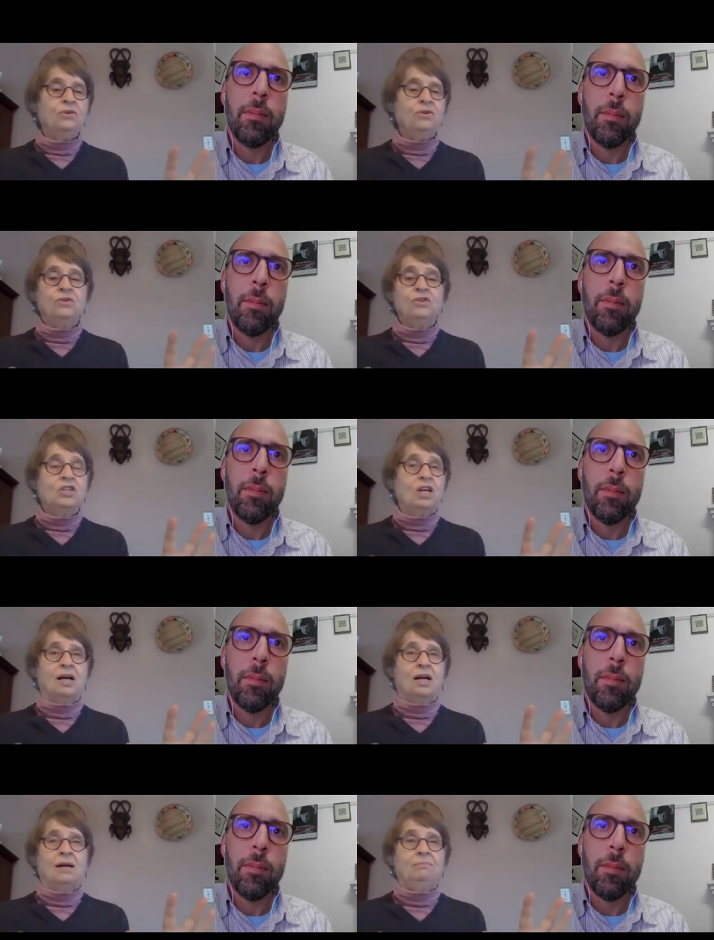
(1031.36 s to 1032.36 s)
Speaker 1: um,
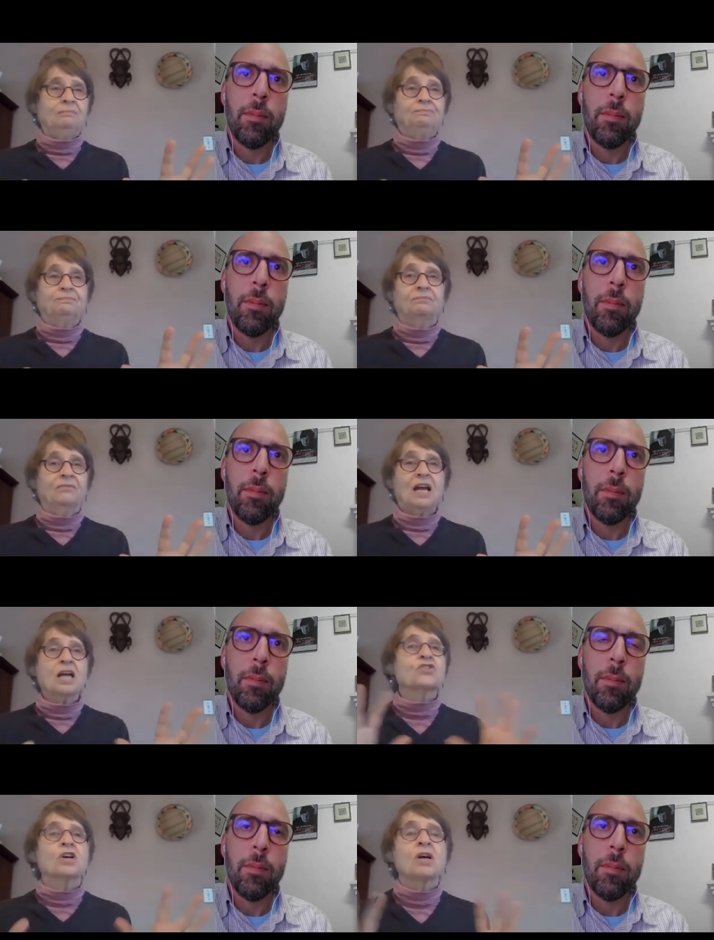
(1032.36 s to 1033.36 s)
extra
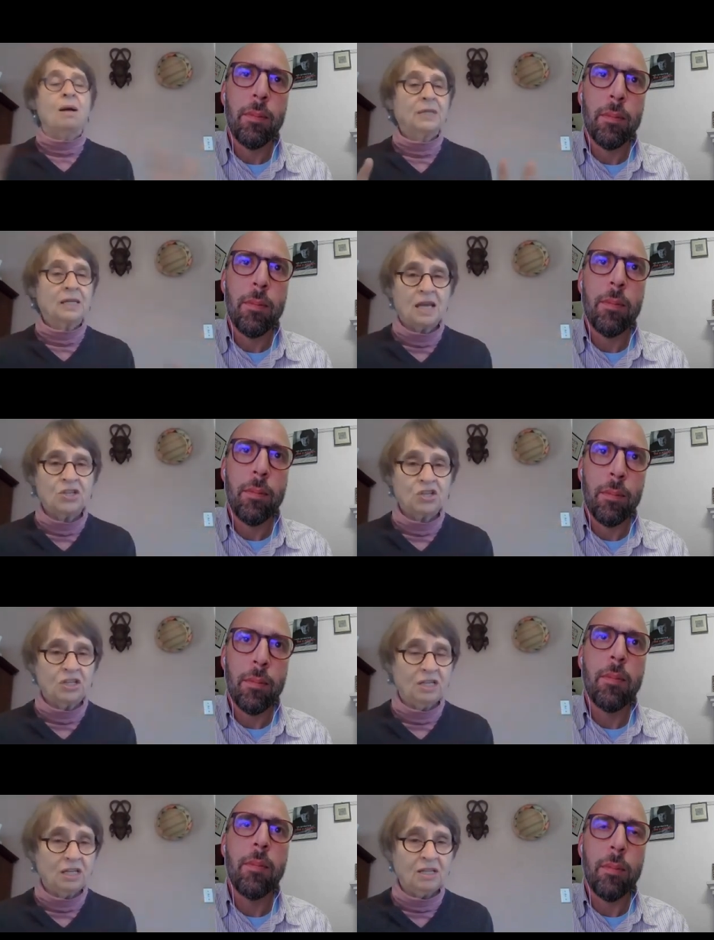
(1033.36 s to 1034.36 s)
complication
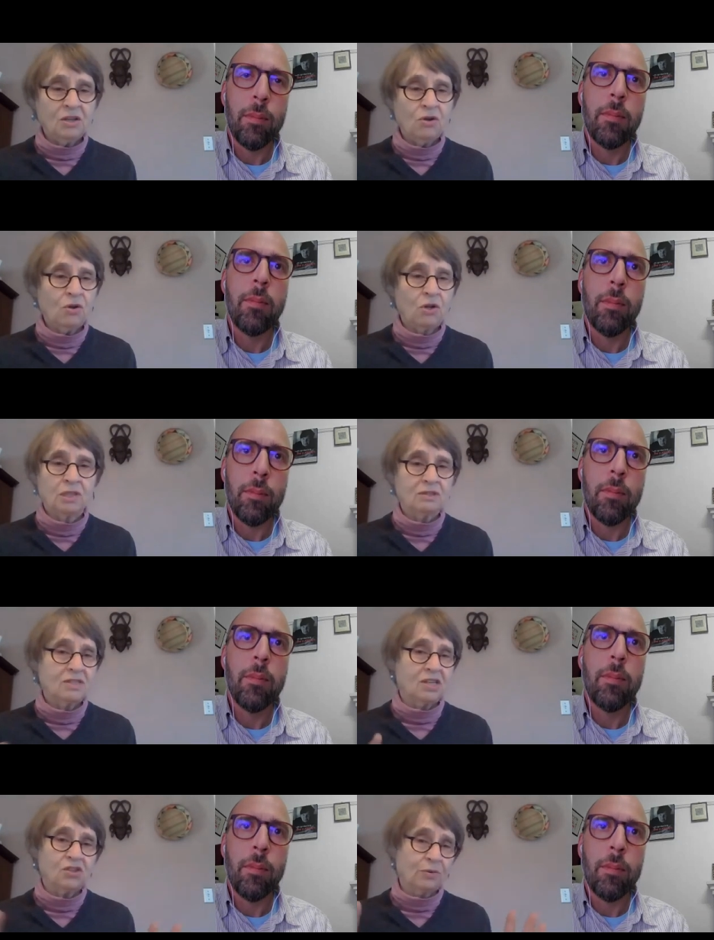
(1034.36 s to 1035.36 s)
in the whole
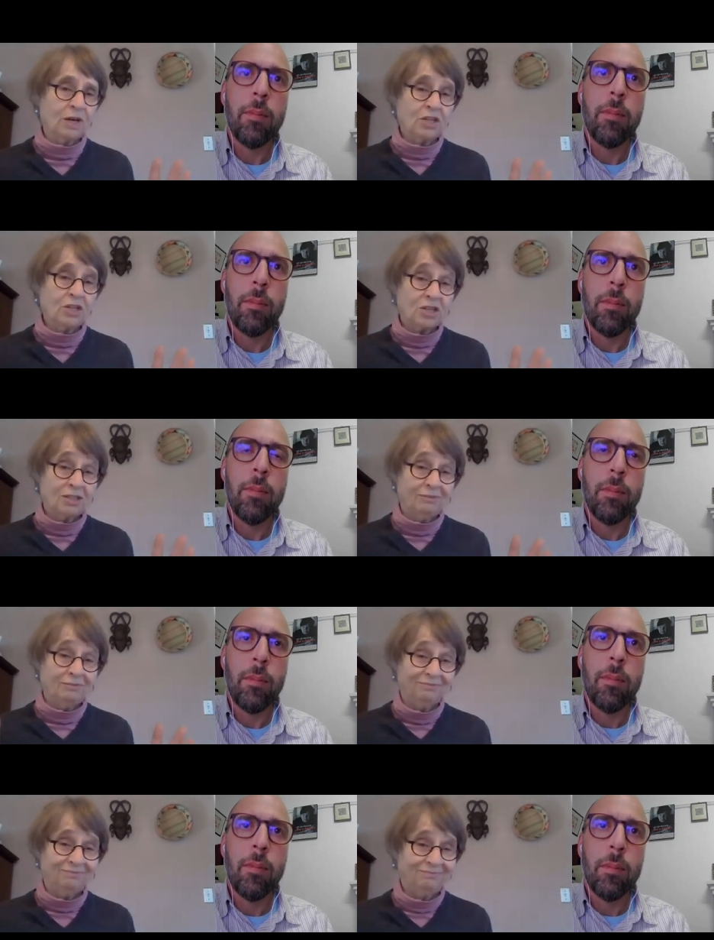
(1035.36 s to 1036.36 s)
situation.
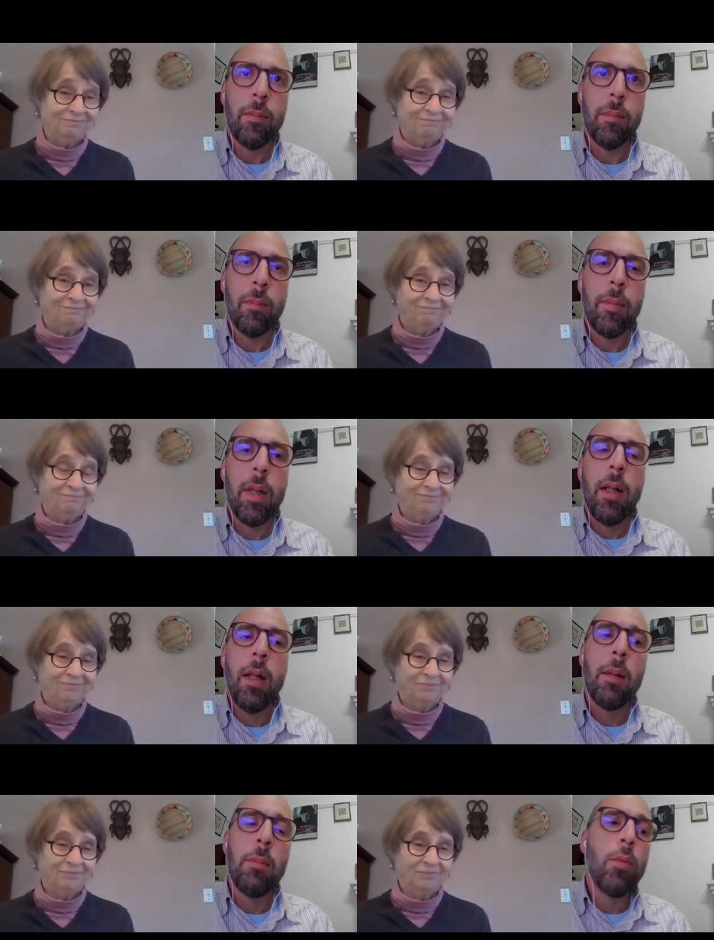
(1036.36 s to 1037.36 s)

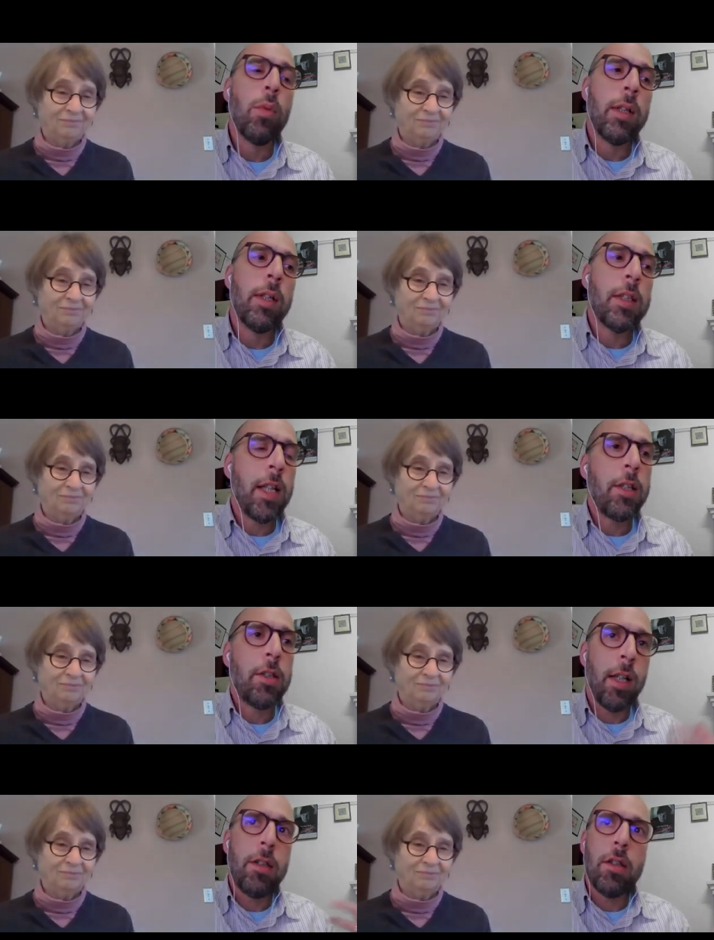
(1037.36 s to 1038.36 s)
Speaker 2: Um, well, yes, as,
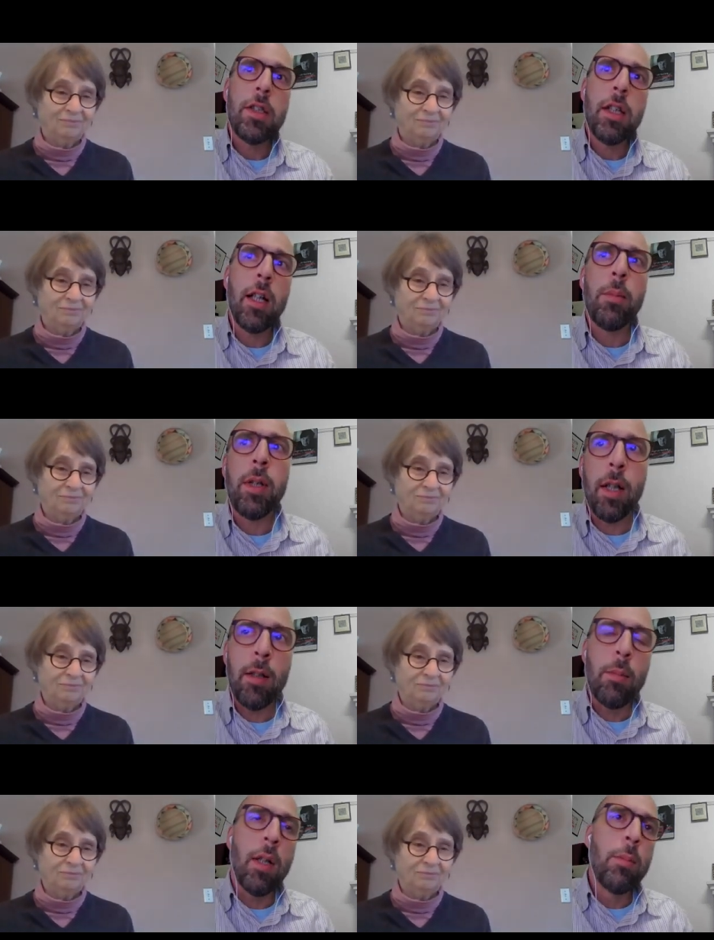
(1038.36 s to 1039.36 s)
as you say, I mean, at
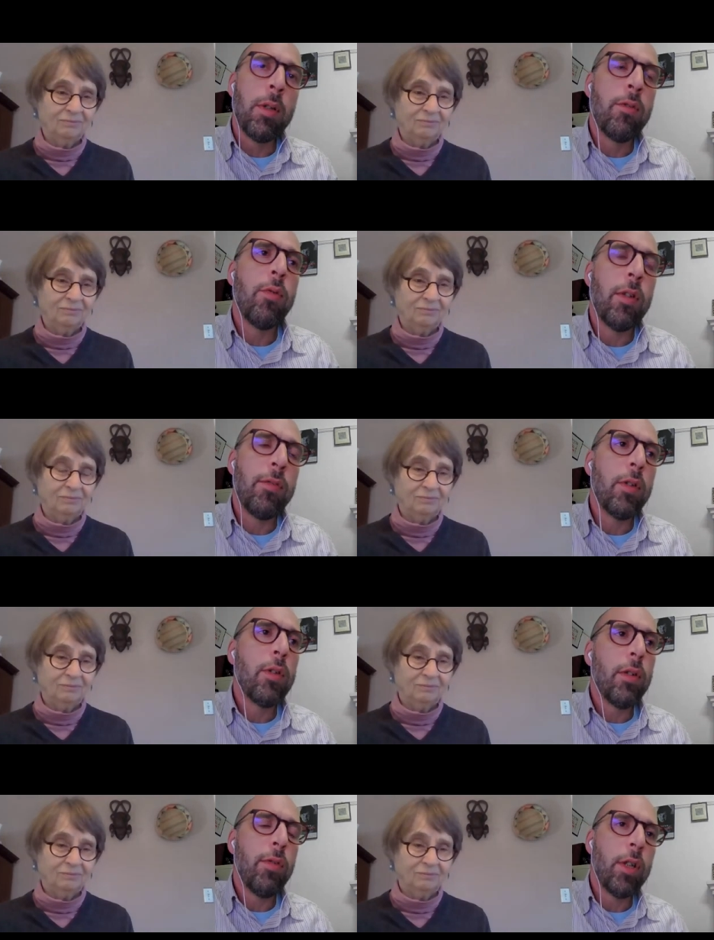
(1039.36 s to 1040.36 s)
the moment, if you
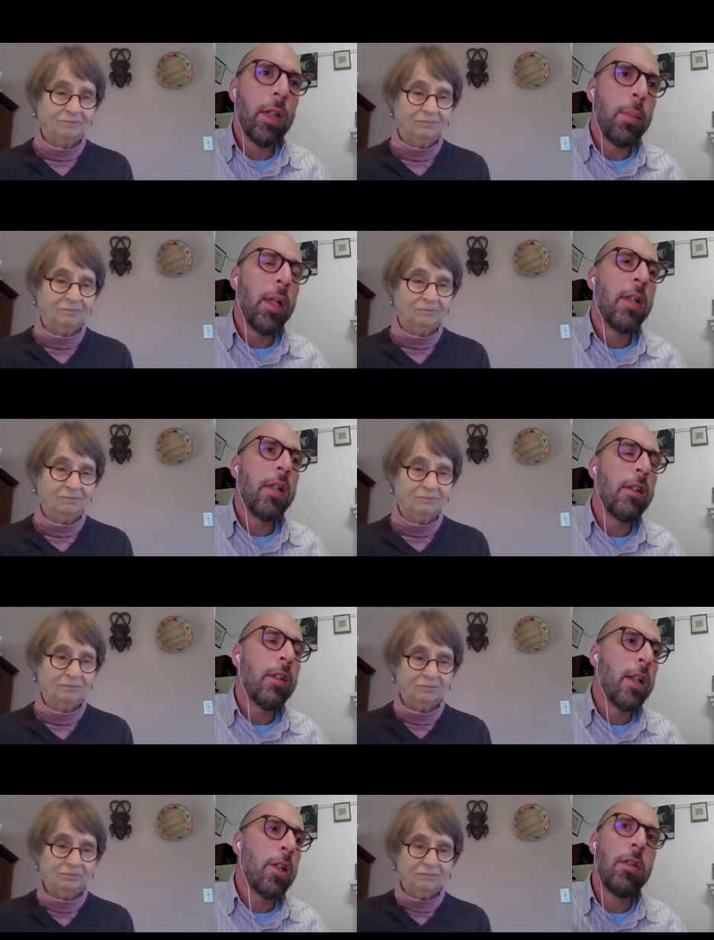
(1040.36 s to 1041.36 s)
if you look at PEN
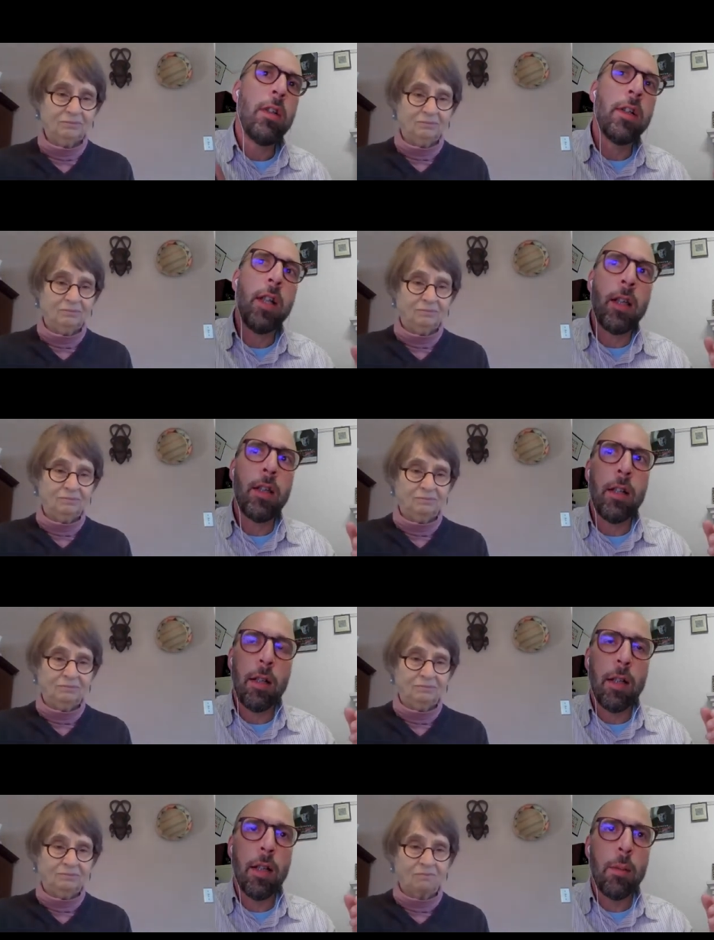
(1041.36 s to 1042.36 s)
International and other
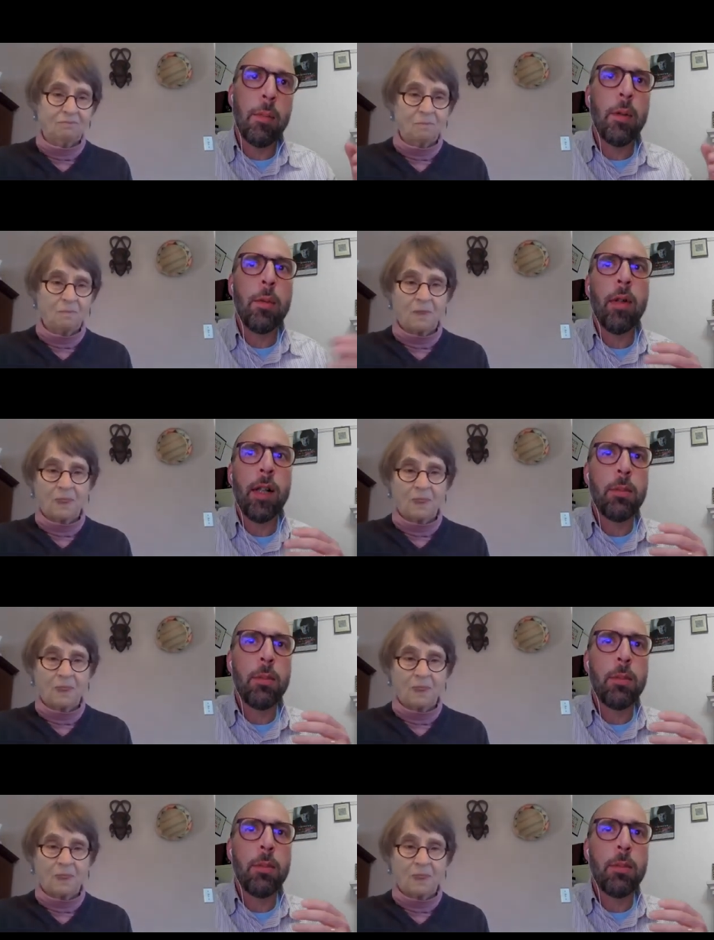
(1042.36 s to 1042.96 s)
um, human rights